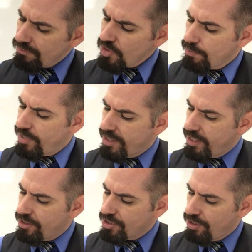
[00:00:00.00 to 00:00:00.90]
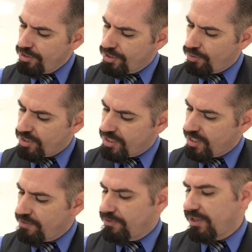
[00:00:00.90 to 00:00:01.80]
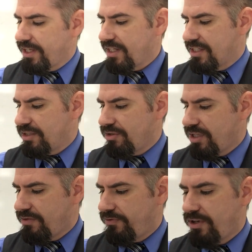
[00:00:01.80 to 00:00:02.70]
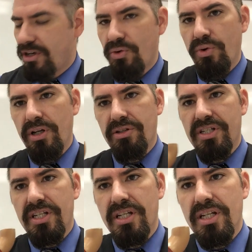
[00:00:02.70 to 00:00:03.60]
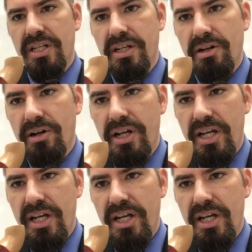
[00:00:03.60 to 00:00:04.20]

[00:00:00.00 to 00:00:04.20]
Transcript: But there's also a set of glands, they're not very well seen here,